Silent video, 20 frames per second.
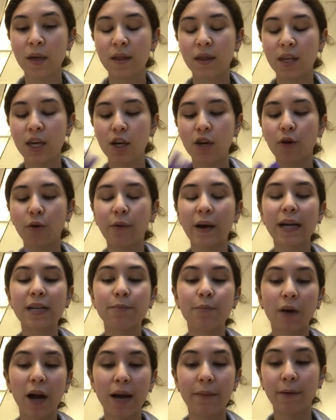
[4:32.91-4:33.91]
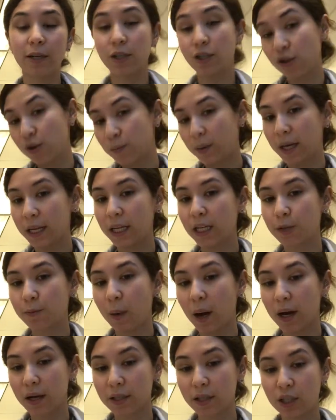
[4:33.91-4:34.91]
The correct primers should be in each
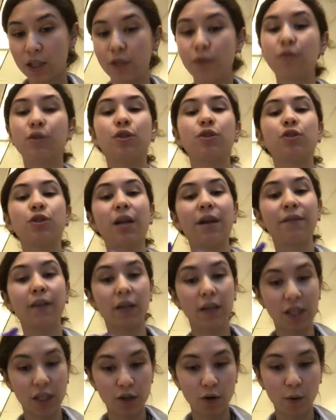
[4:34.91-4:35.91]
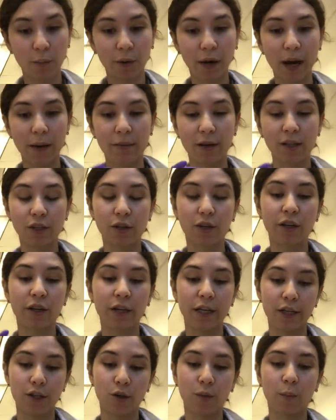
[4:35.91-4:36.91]
box too, so you should have your initial primers in your
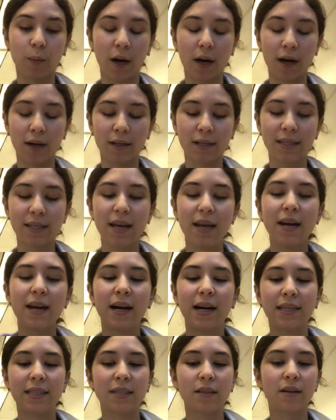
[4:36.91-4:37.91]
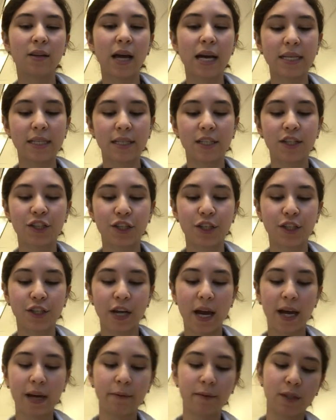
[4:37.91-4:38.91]
initial box. I still like to
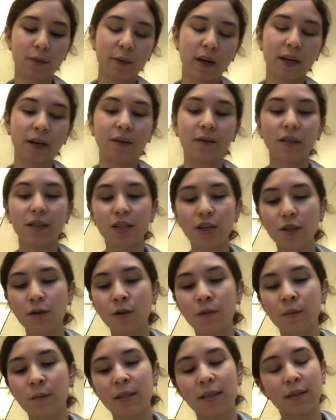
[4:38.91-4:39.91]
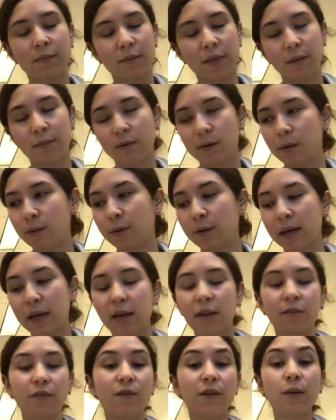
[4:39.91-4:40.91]
check what's written on the tube, because sometimes people get
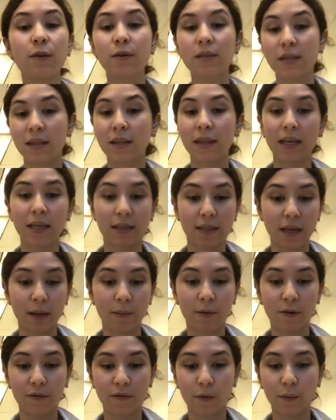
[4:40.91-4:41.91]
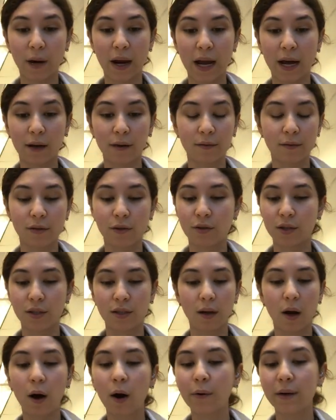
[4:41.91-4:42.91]
confused and things get moved around, so just
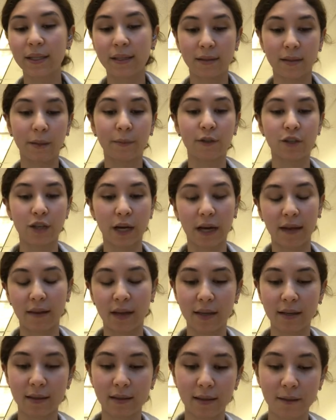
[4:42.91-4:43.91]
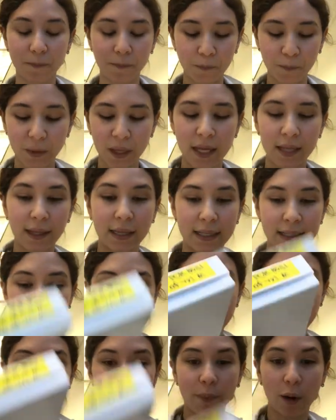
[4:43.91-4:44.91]
always double check things. Let's
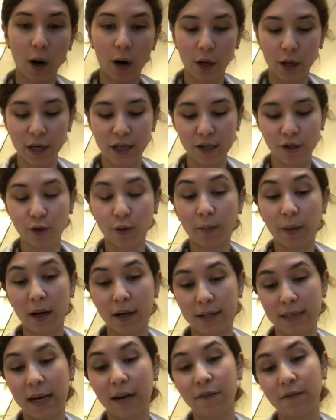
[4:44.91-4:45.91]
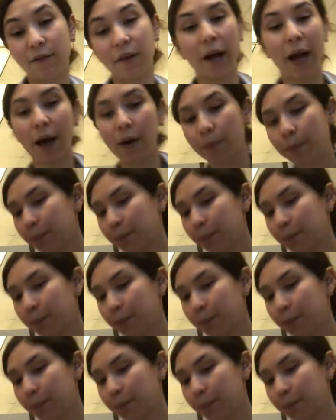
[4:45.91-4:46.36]
keep our initial box out for now.